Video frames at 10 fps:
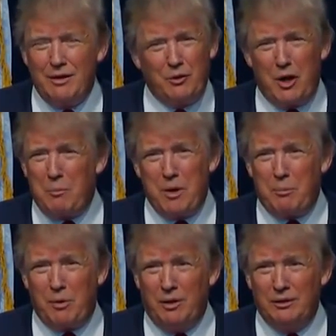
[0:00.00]
Great
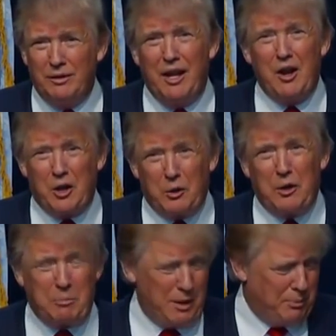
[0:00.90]
people. They are
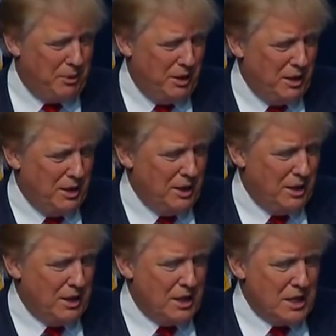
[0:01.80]
great people.
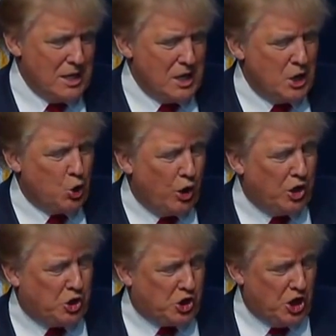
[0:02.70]

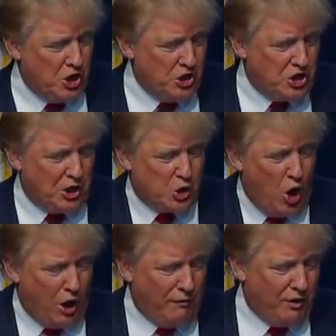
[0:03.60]
Christians, that's
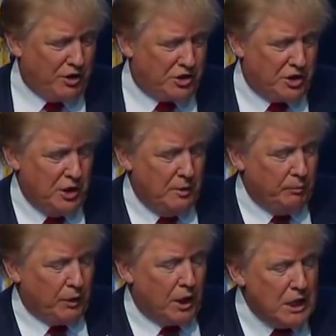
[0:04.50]
all of us,
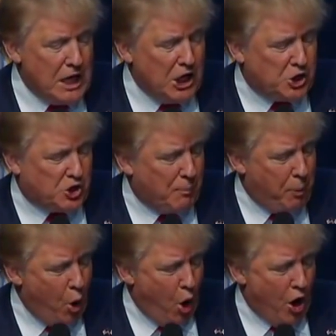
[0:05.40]
need
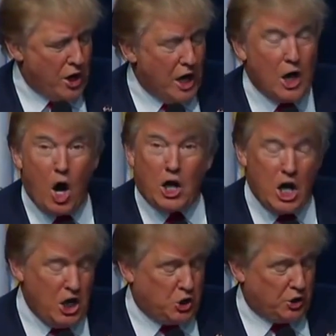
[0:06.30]
support in our
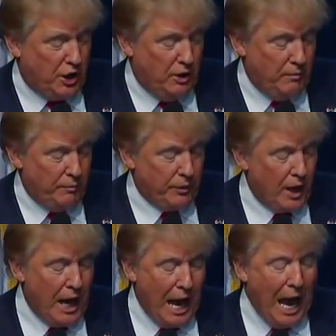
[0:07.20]
country
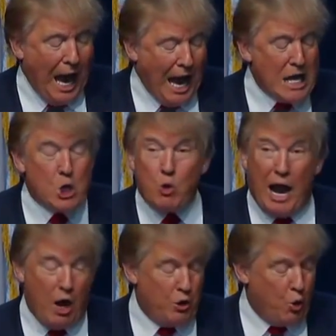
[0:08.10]
and
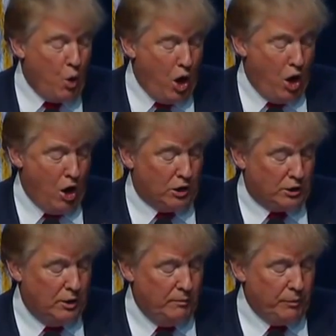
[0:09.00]
around the world.
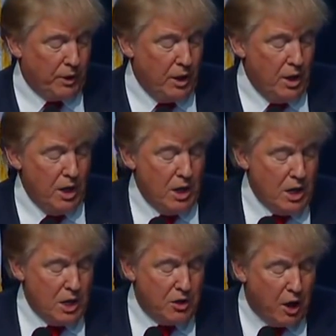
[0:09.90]

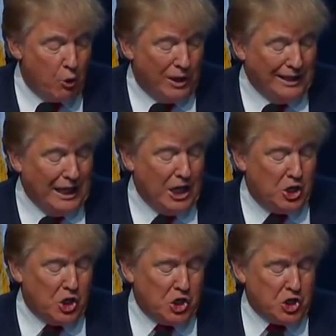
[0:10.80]
Their
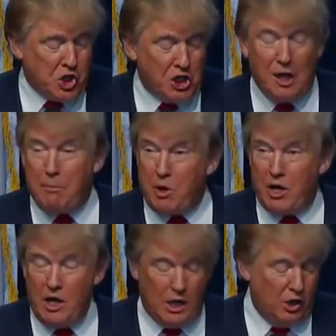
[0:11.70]
religious
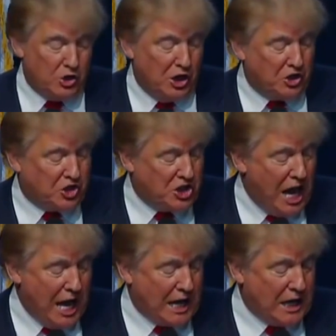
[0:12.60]
liberty is at
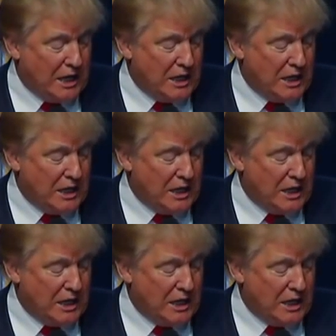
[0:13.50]
stake.